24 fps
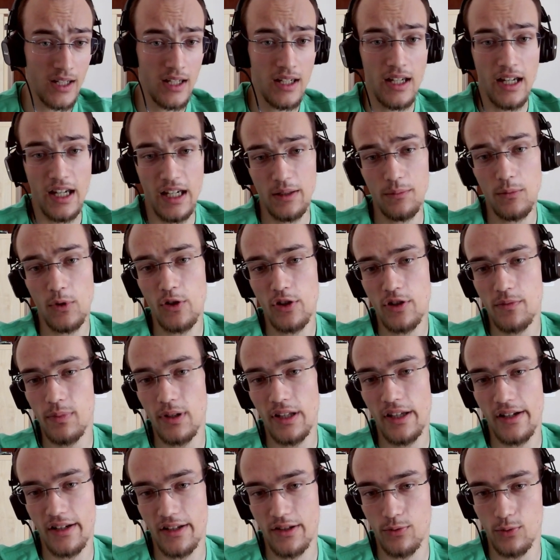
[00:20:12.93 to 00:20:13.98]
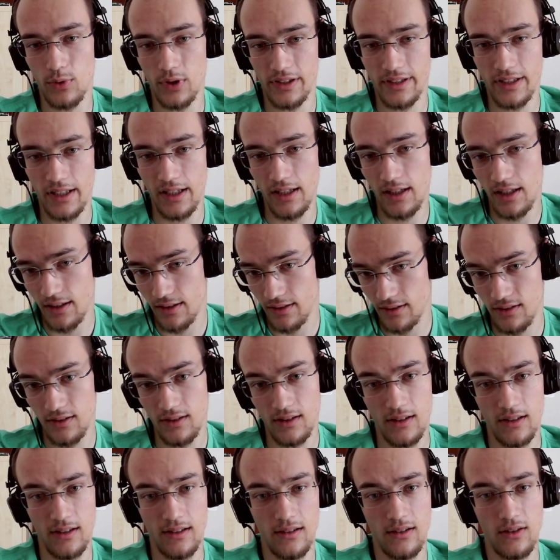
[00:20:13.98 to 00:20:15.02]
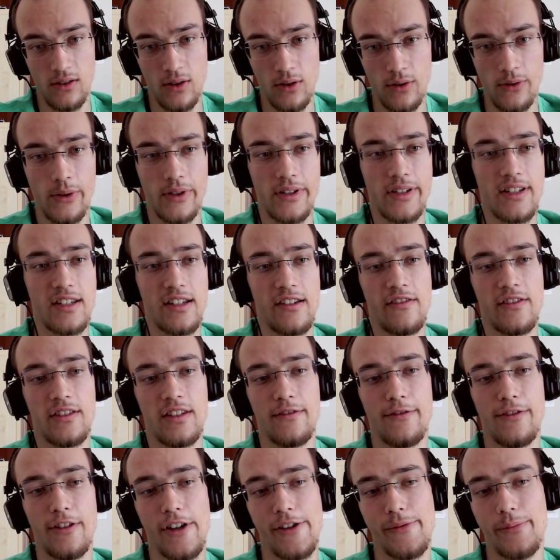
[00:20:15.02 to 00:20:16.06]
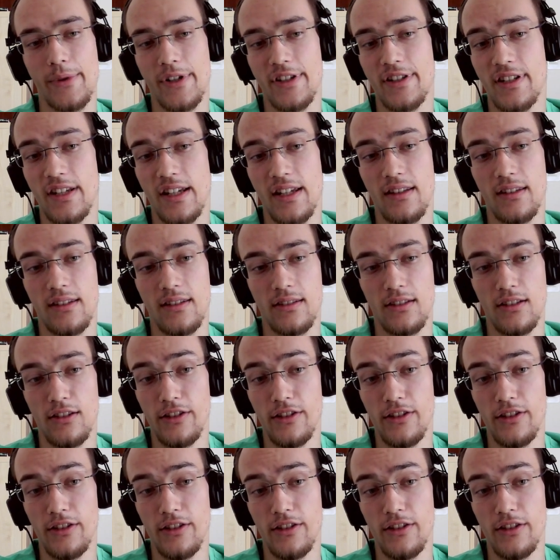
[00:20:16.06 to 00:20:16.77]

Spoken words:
And most players will take, over 75%